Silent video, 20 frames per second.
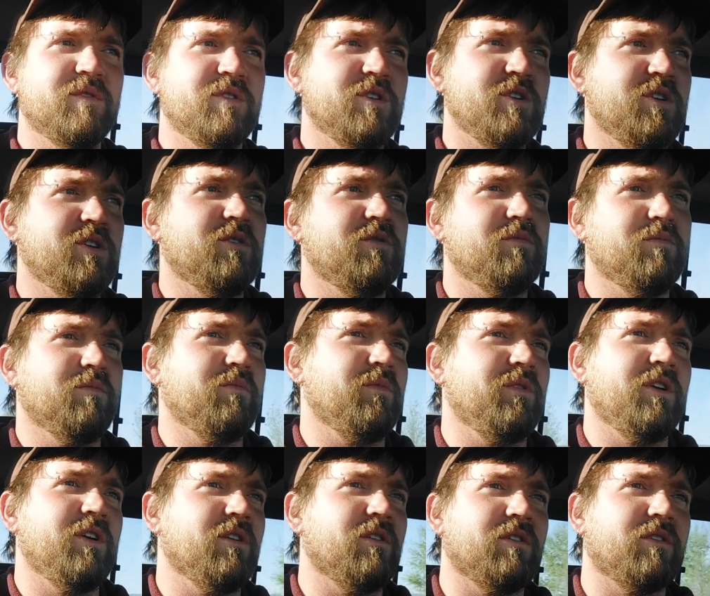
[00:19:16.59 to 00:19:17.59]

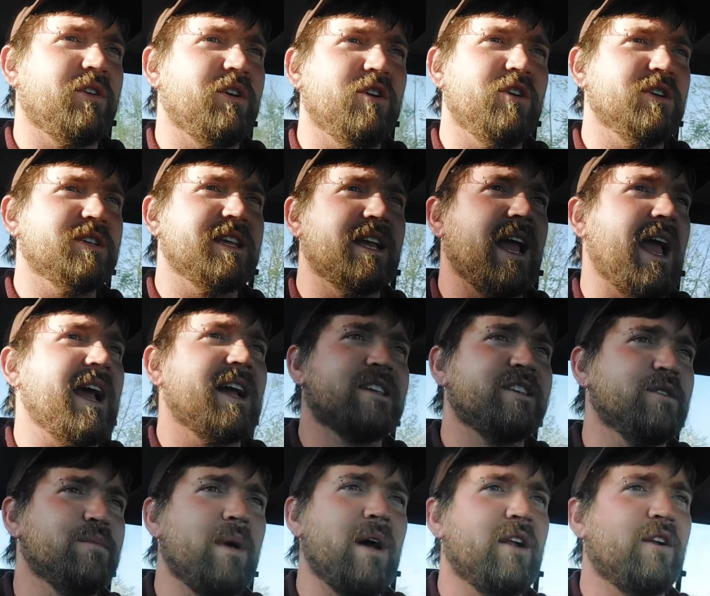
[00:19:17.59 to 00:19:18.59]
you're using X
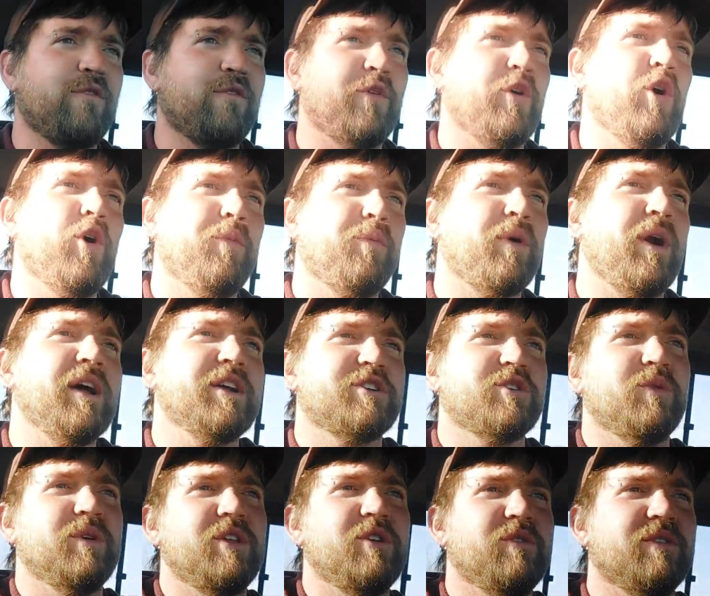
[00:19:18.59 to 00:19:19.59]
amount of fuel pressure
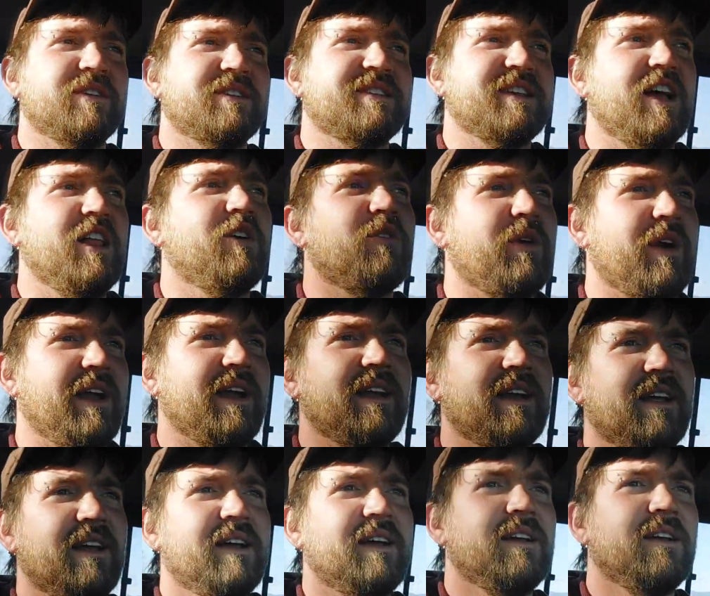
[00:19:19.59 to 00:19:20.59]
when you accelerate,
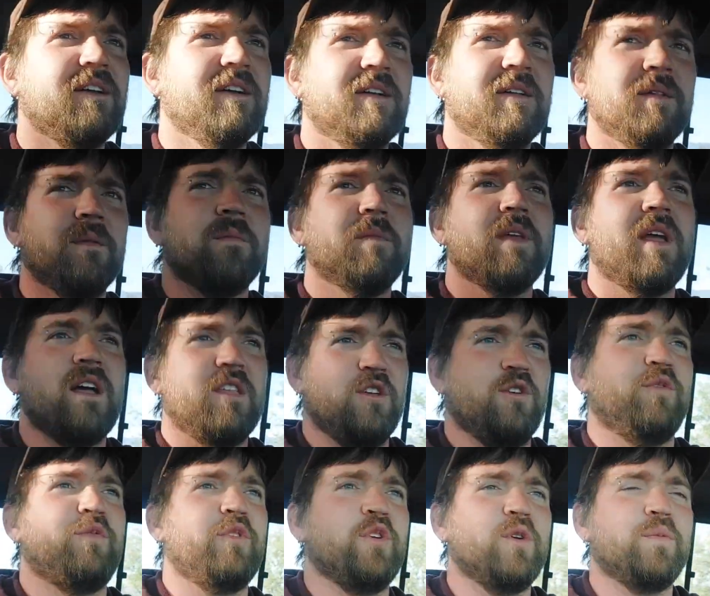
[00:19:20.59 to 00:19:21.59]
and your
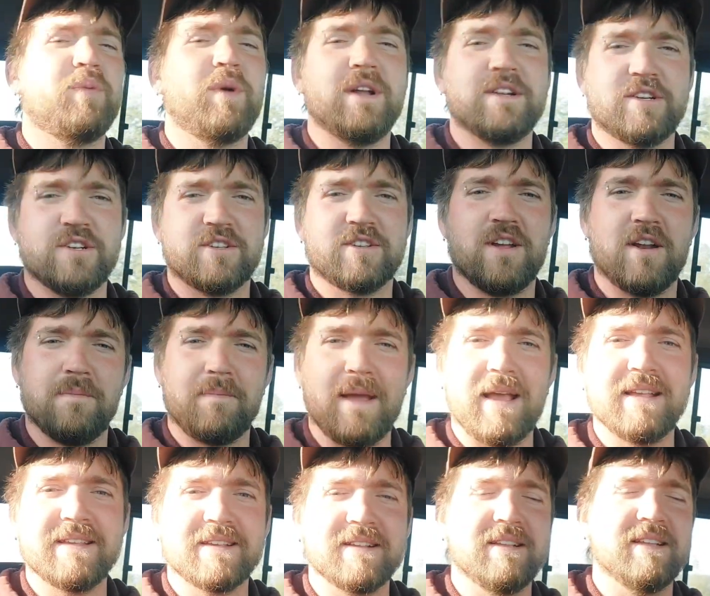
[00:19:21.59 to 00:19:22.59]
fuel pressure is going to
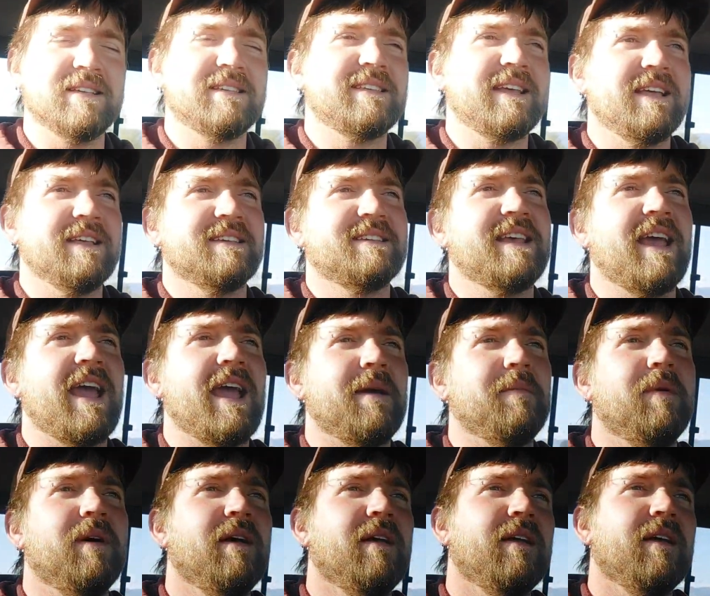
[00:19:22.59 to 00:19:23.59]
basically stay the
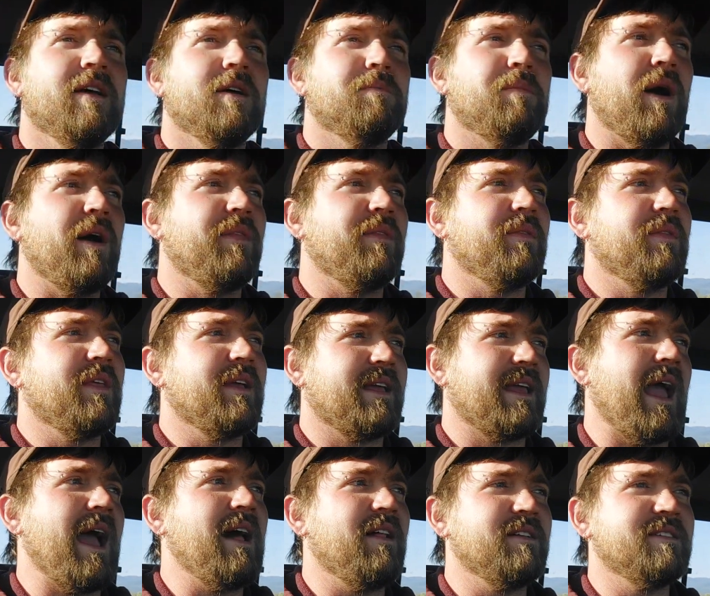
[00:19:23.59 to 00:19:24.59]
same, but the
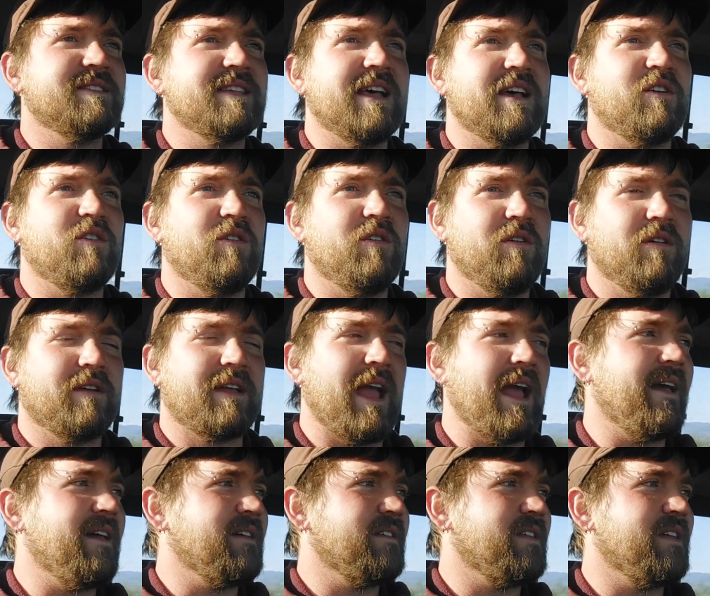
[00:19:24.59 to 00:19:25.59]
gallons that are,
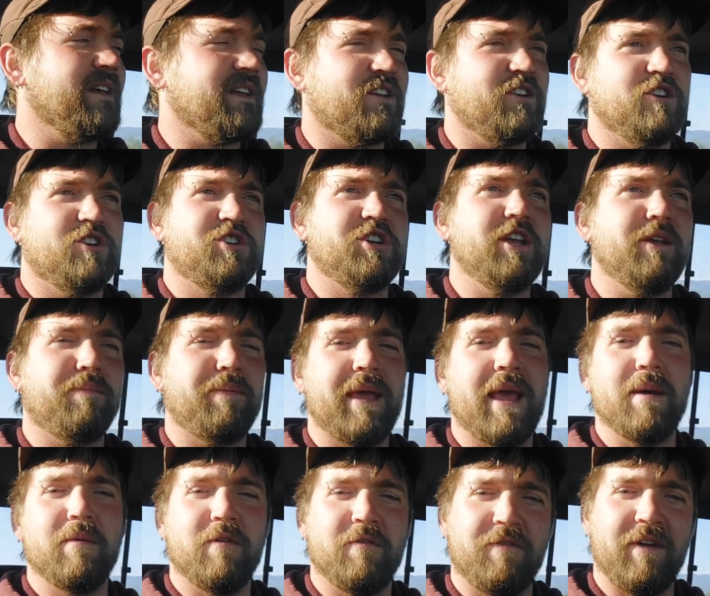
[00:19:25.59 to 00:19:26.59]
like, your
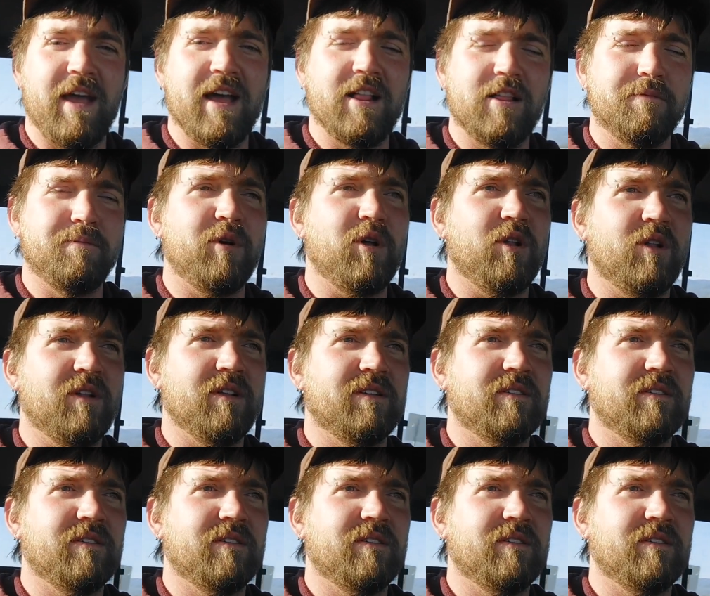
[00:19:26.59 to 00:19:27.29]
GPM available